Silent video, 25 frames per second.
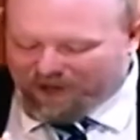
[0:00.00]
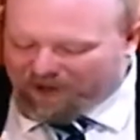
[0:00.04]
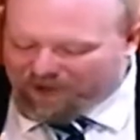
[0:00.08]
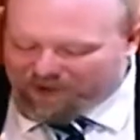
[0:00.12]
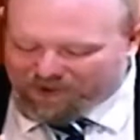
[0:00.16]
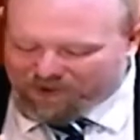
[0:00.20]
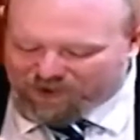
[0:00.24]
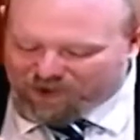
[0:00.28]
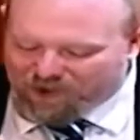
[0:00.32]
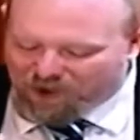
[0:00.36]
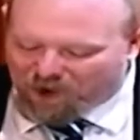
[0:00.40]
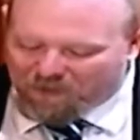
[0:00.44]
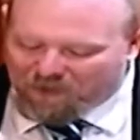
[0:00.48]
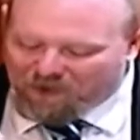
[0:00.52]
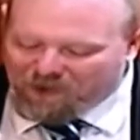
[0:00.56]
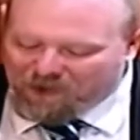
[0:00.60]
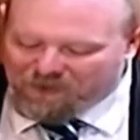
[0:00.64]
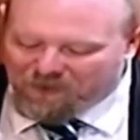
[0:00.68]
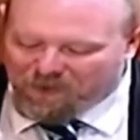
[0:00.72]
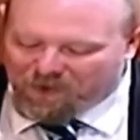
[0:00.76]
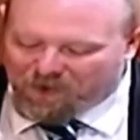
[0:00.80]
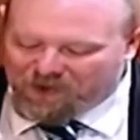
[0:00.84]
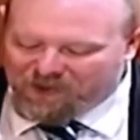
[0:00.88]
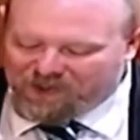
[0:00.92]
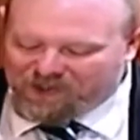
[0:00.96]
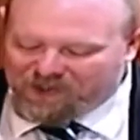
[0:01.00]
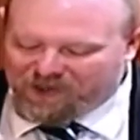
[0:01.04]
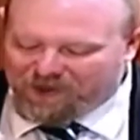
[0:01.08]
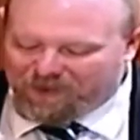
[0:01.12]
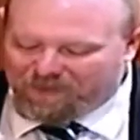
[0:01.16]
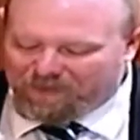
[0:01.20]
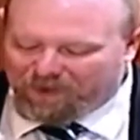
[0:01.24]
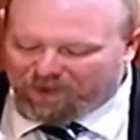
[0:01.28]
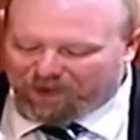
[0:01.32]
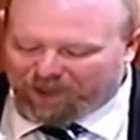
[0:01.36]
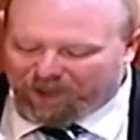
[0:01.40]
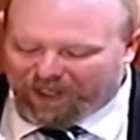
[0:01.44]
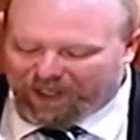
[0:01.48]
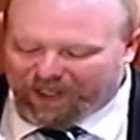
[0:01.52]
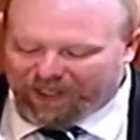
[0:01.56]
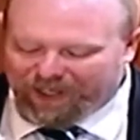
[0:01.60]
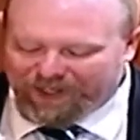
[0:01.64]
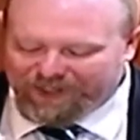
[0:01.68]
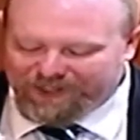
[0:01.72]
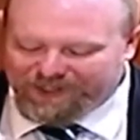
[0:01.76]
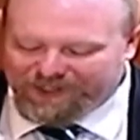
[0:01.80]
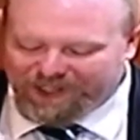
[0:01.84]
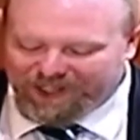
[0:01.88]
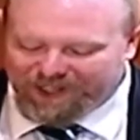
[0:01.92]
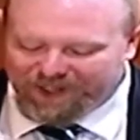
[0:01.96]
so much more simple and
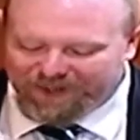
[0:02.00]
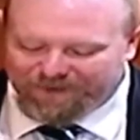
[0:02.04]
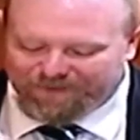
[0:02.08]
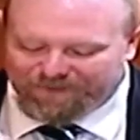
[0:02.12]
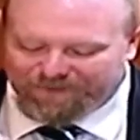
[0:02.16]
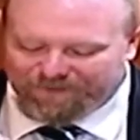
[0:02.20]
easy.